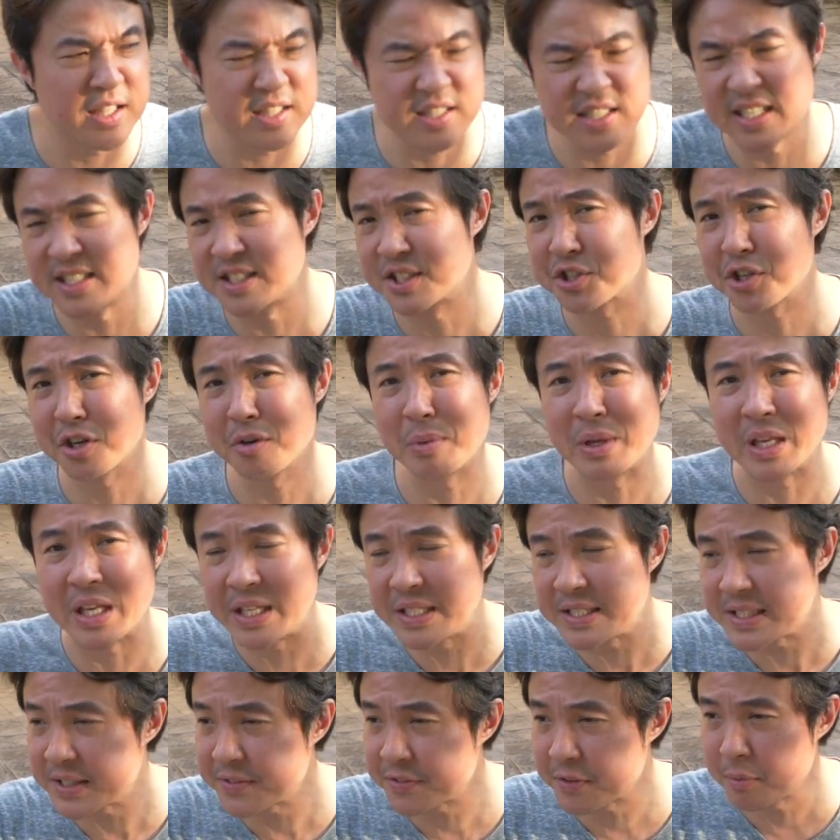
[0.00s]
He says it's going to be
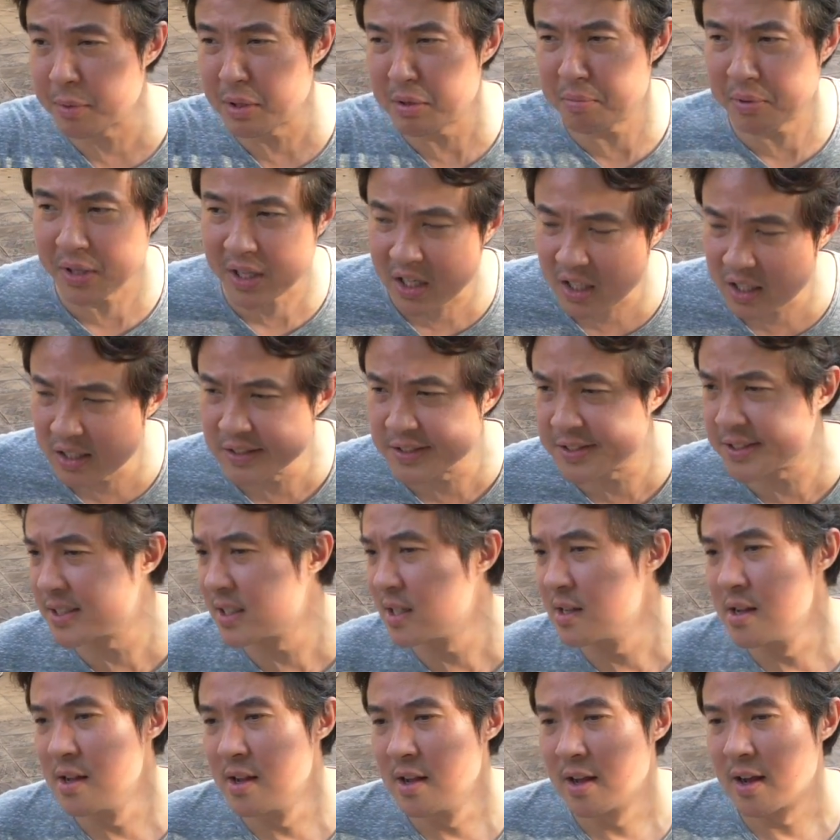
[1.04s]
easy for me because
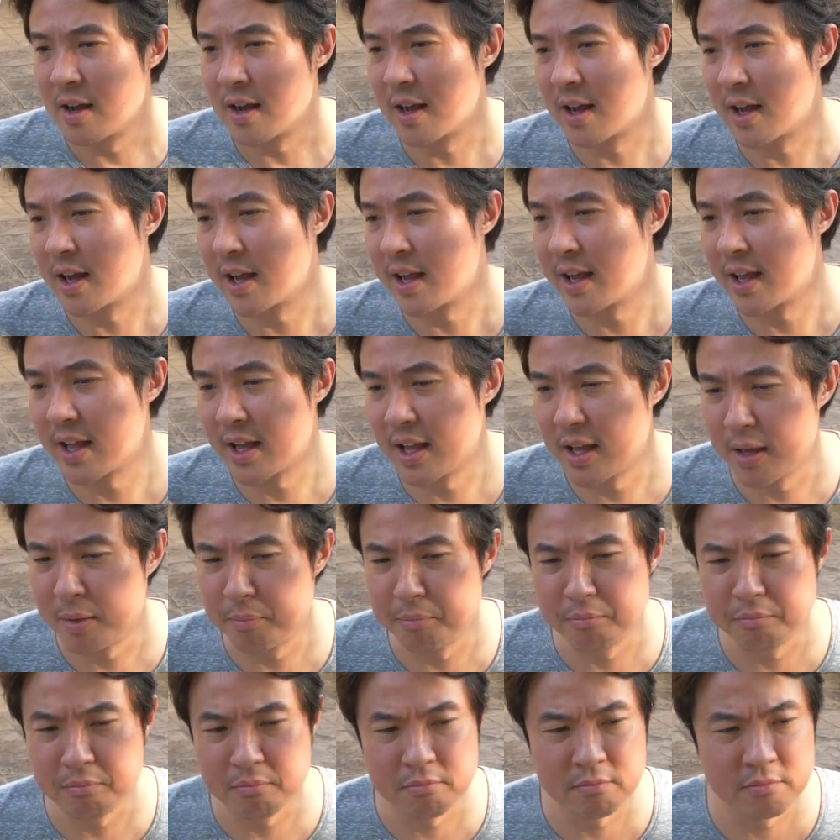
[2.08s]
I
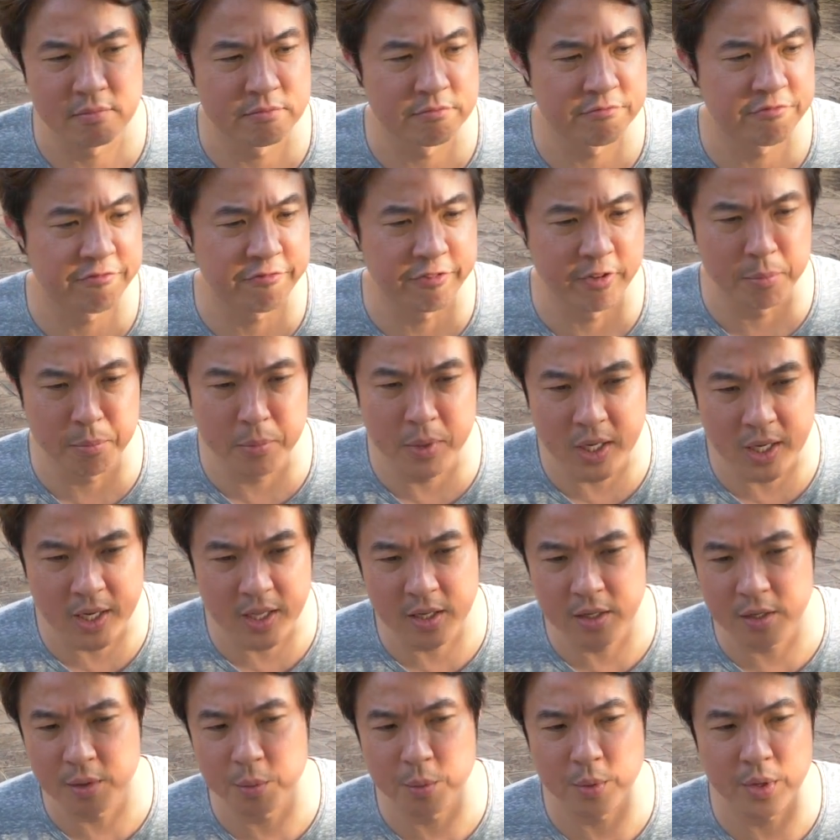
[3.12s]
am
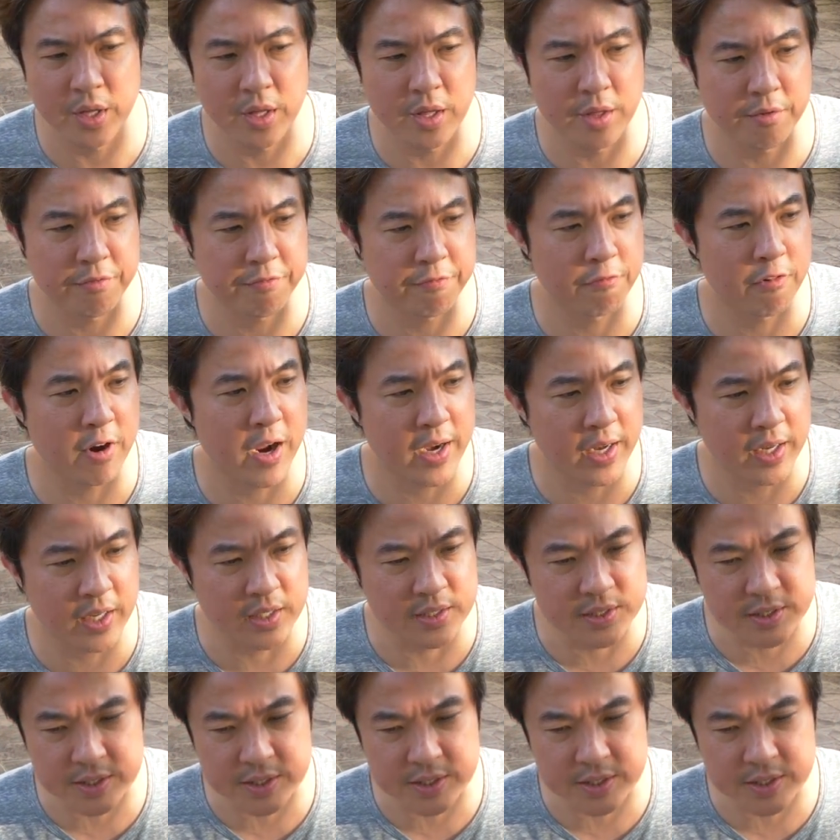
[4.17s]
familiar with riding a